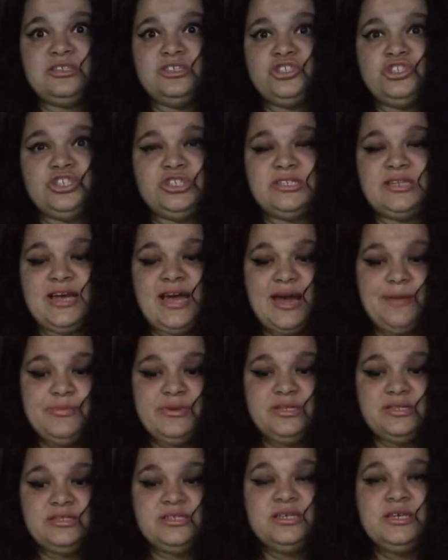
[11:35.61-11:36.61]
It just
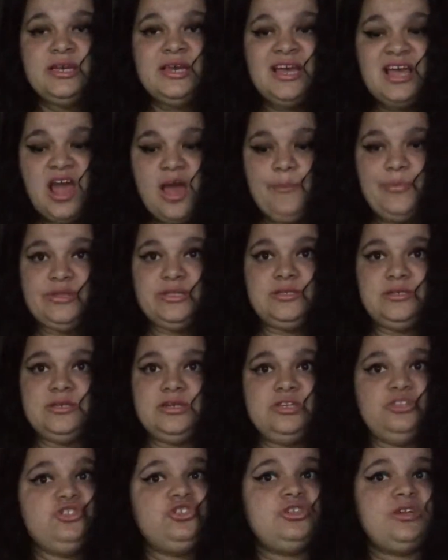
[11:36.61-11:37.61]
happens in
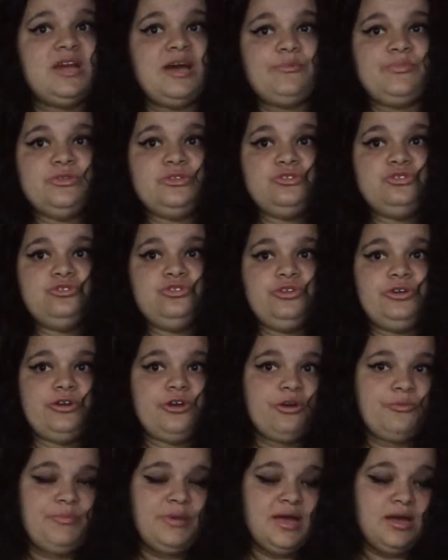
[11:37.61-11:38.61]
nature and happens to
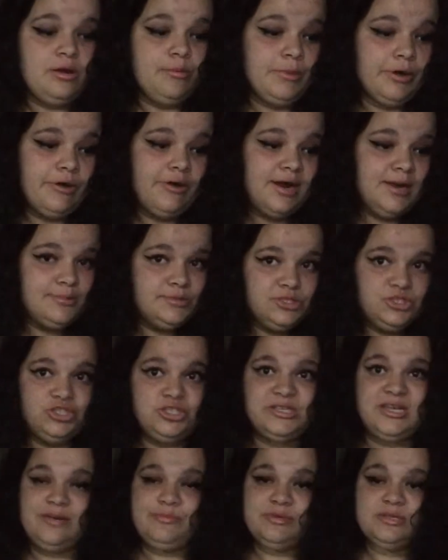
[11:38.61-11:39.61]
your pet hermit crabs. It
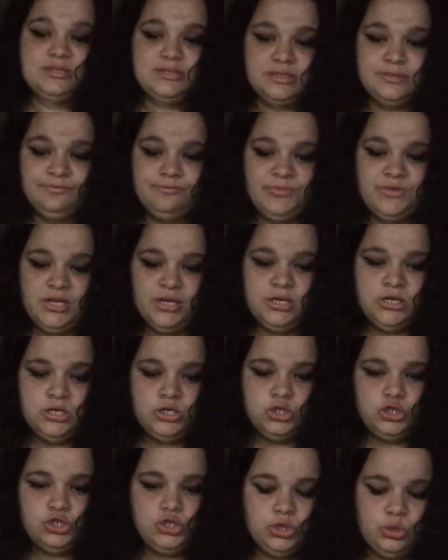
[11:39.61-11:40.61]
just happens.
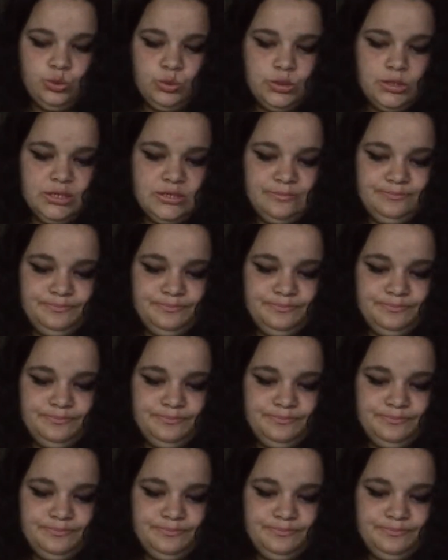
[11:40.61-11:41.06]
So